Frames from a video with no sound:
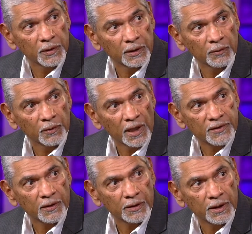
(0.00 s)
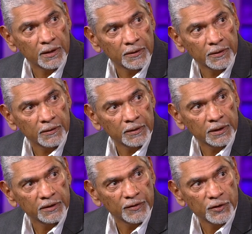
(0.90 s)
but then when I started other
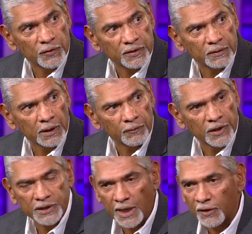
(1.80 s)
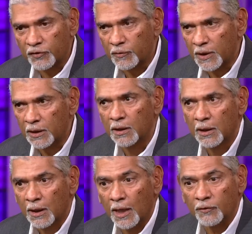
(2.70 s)
individuals reaching out to me,
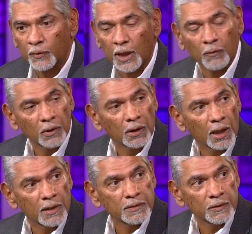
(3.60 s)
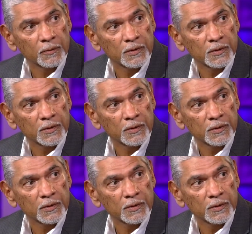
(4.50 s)
that's when I realized it